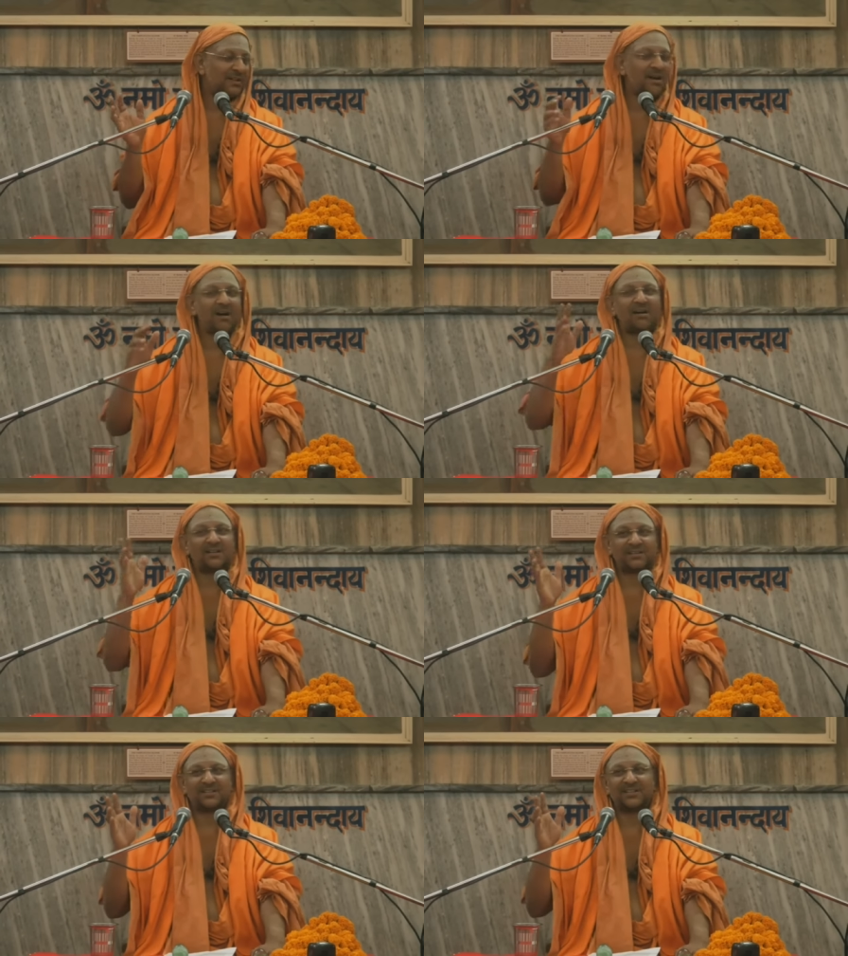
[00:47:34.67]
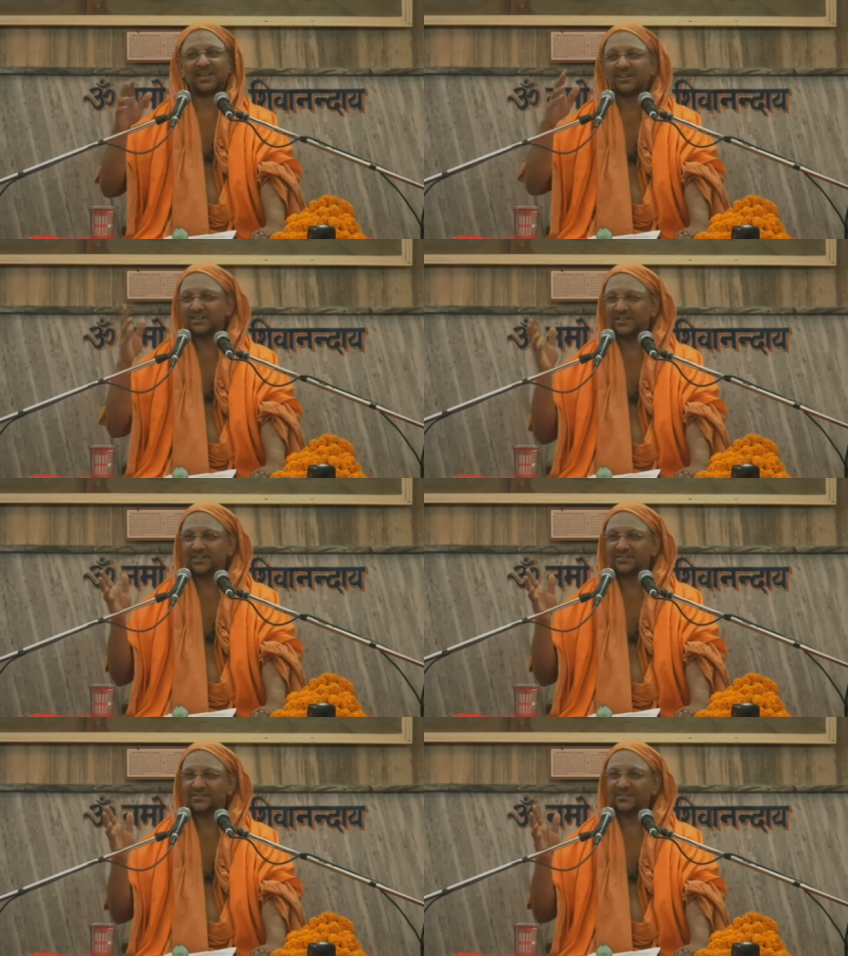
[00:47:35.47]
Heart,
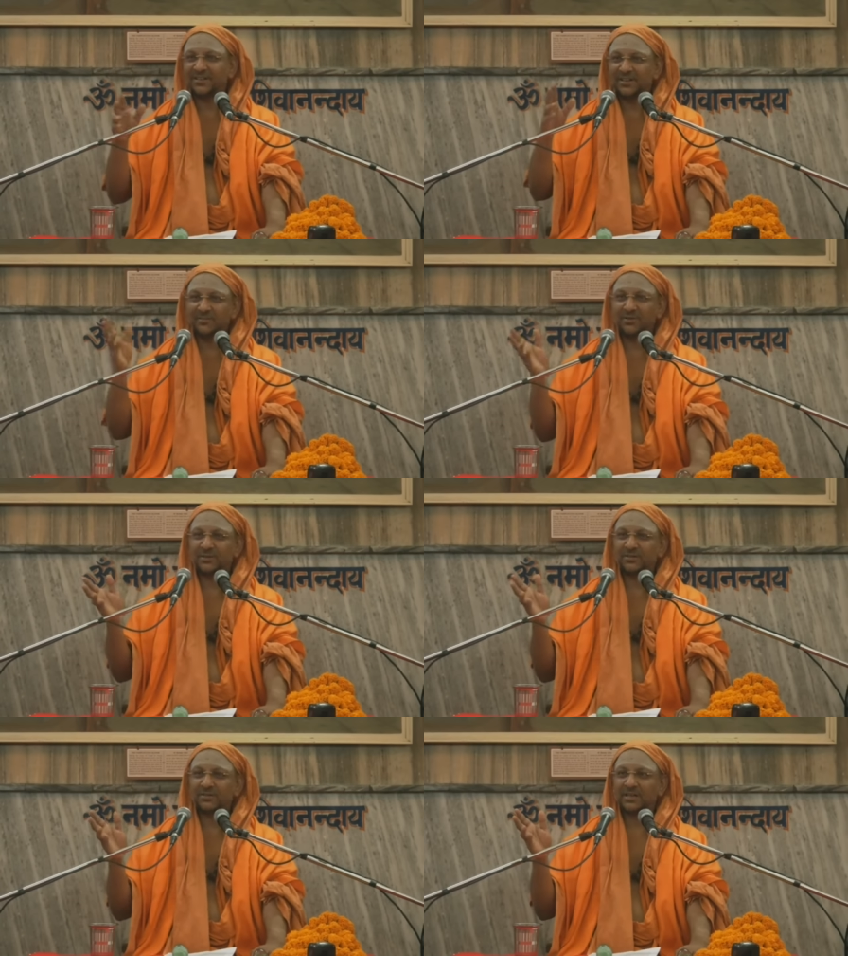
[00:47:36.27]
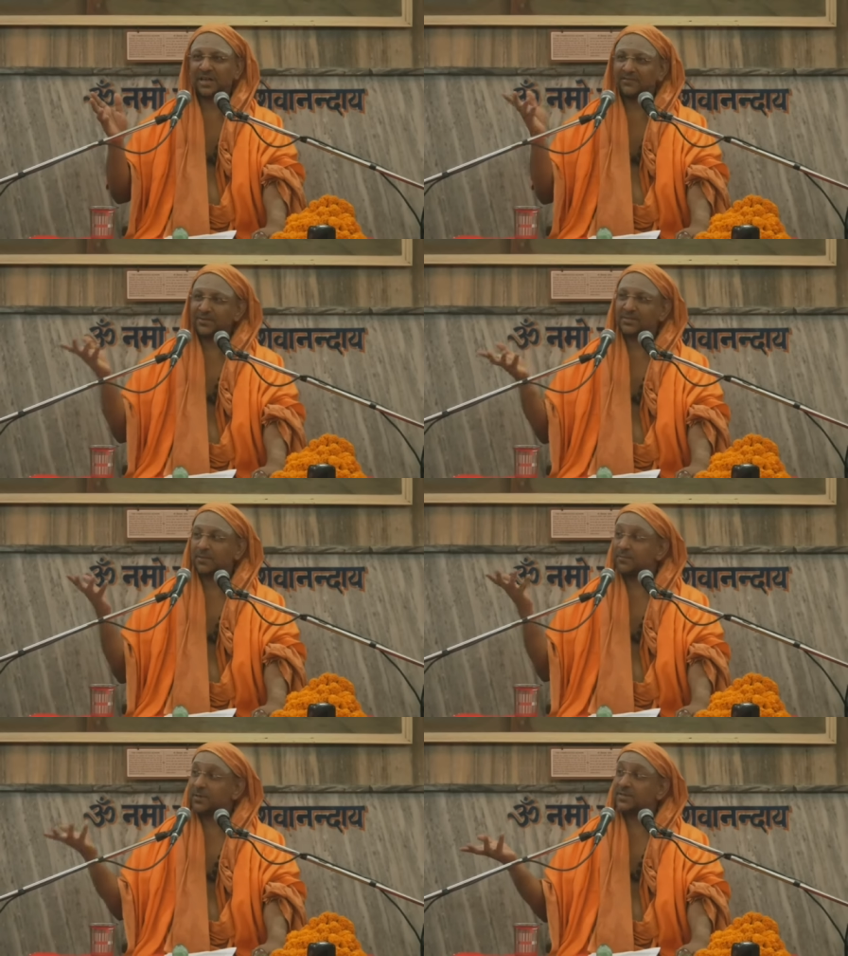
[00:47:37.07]
kidney, liver, every
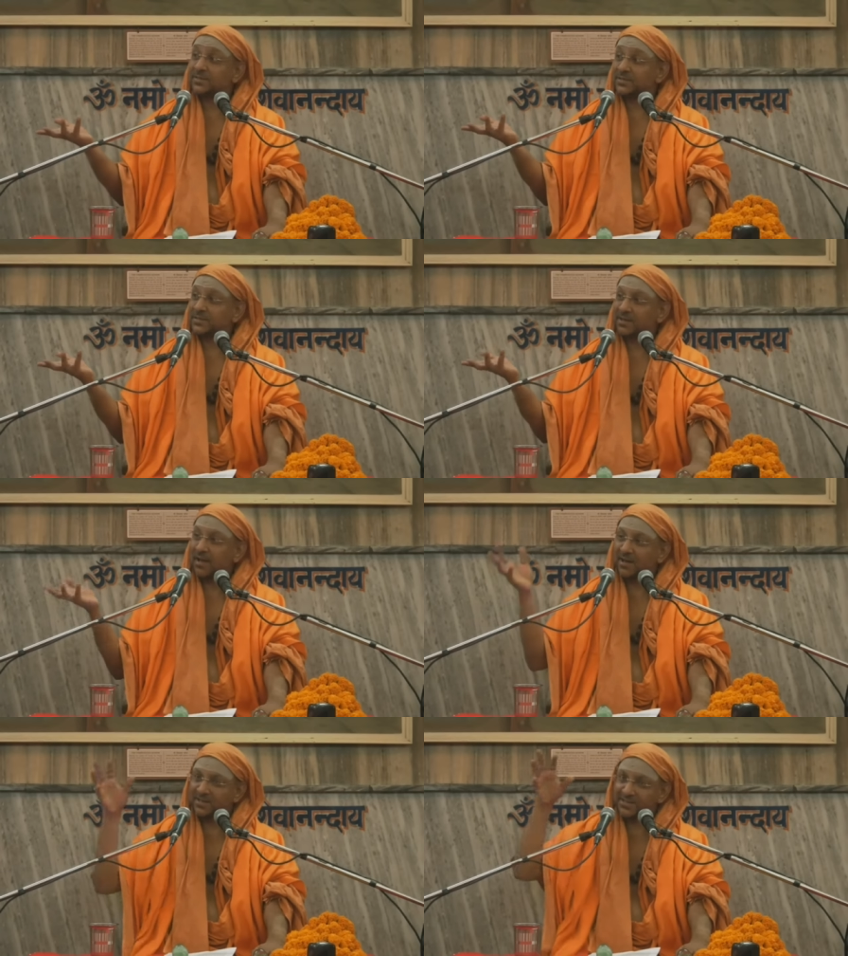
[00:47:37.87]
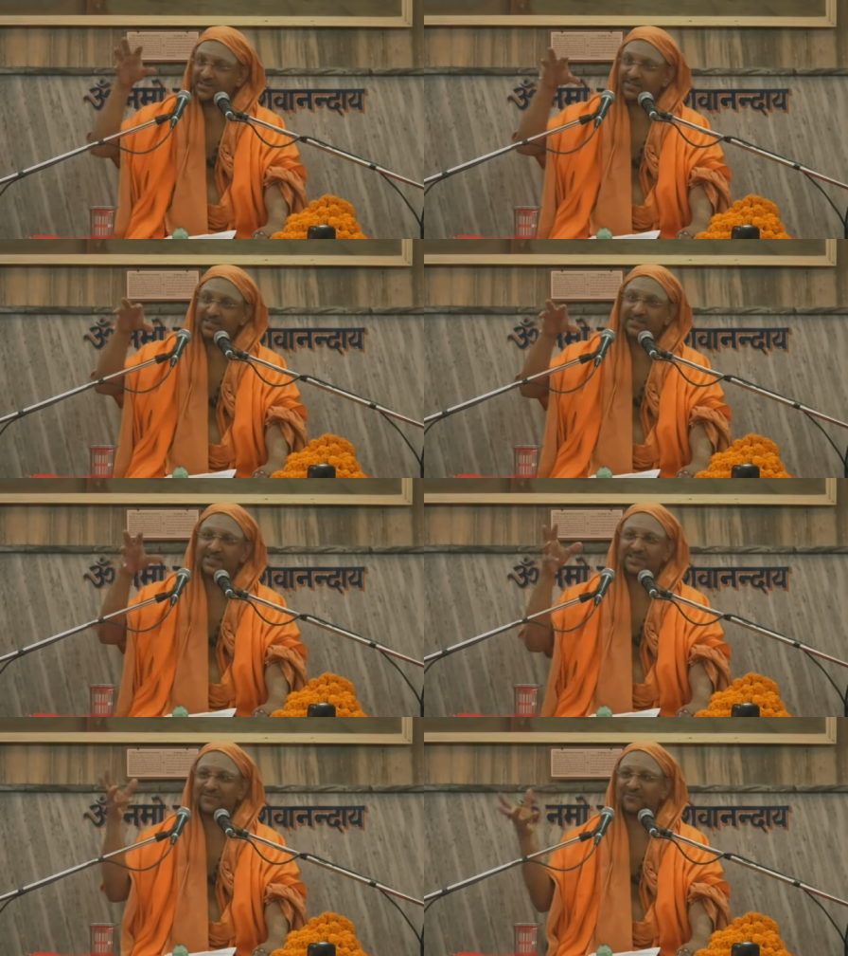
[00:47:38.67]
someone's heart is sitting
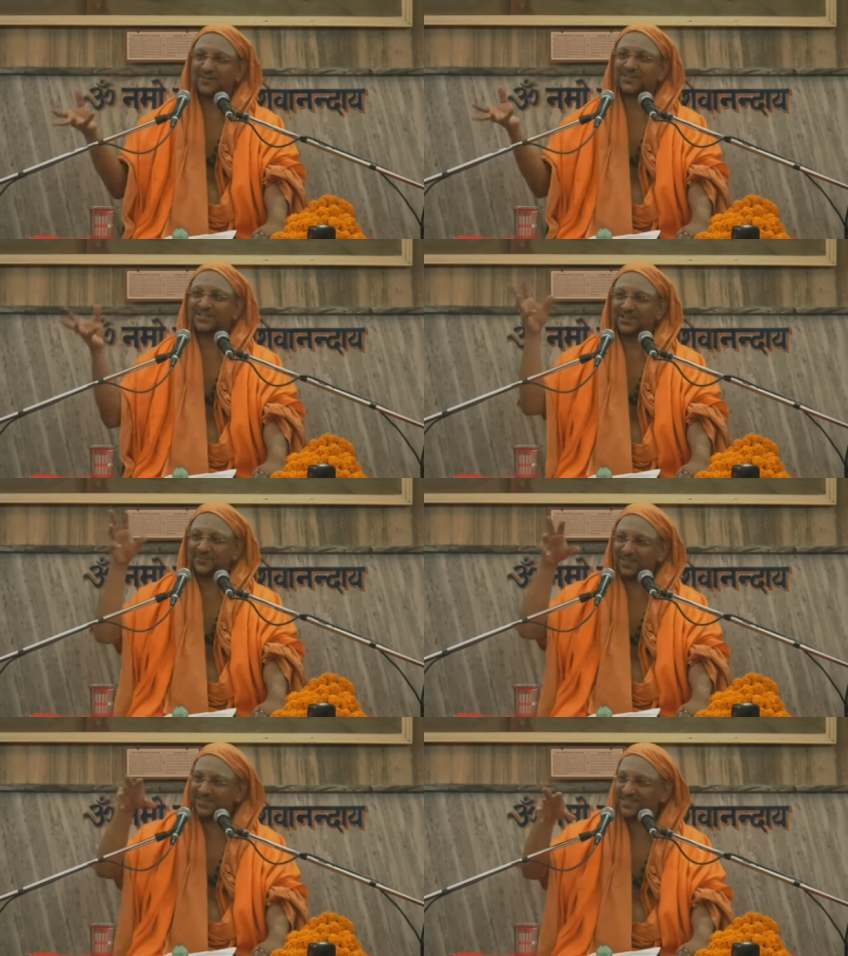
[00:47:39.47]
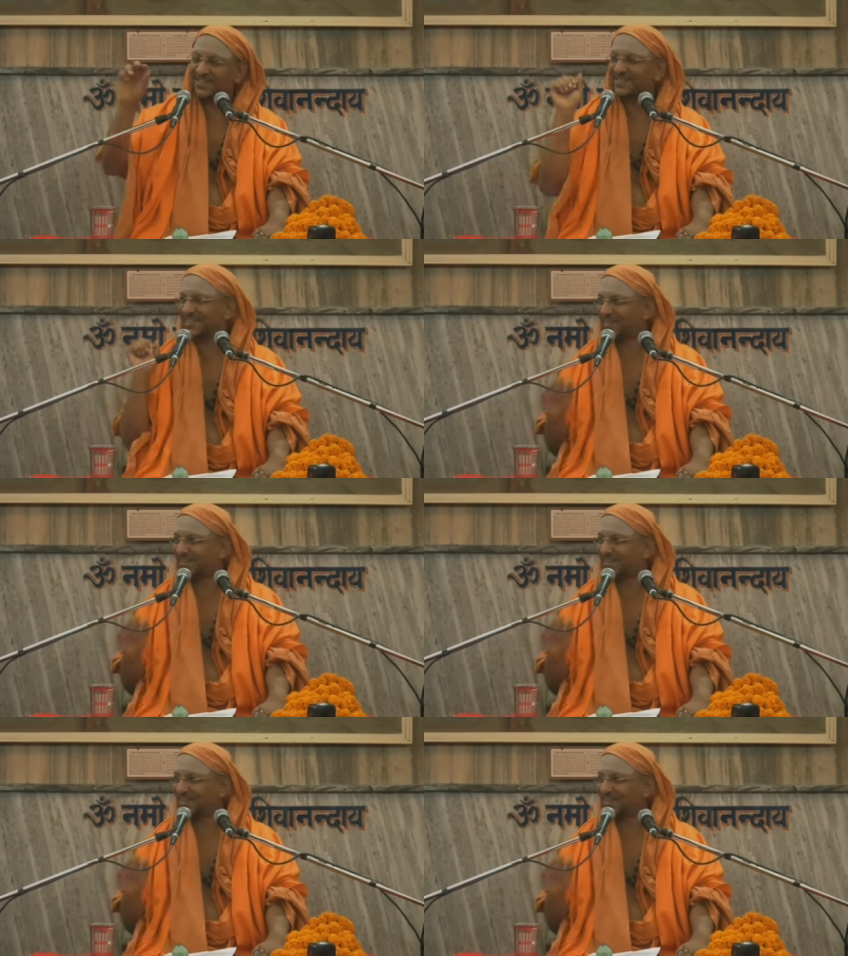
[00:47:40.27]
there, someone's liver is sitting